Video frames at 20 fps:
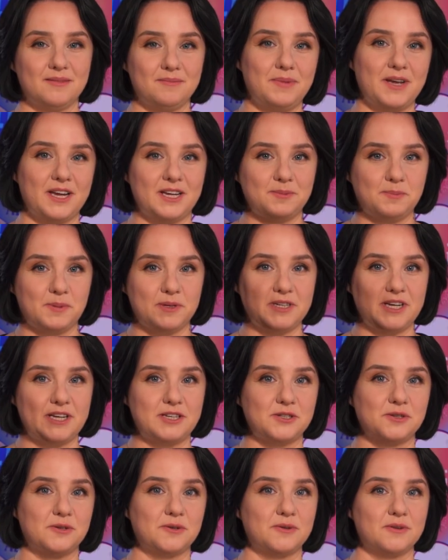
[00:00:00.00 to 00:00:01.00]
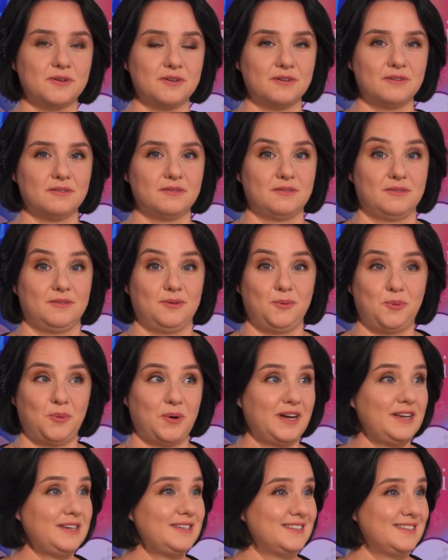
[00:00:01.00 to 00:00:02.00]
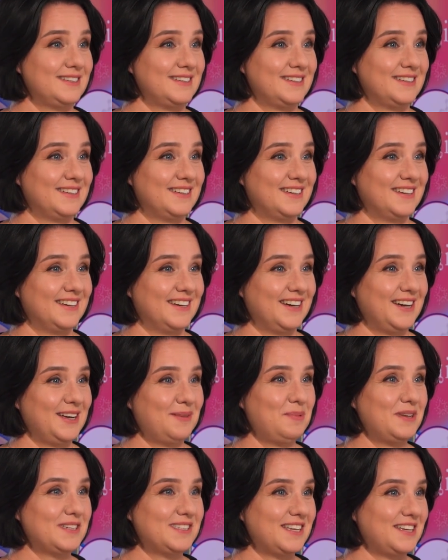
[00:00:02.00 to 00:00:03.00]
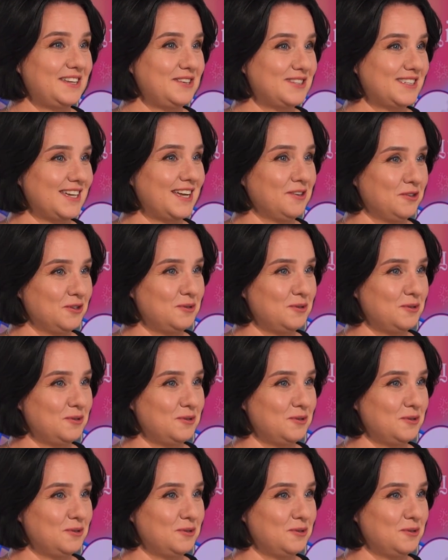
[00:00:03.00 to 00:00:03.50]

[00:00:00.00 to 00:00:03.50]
baked potato. What? It means that he said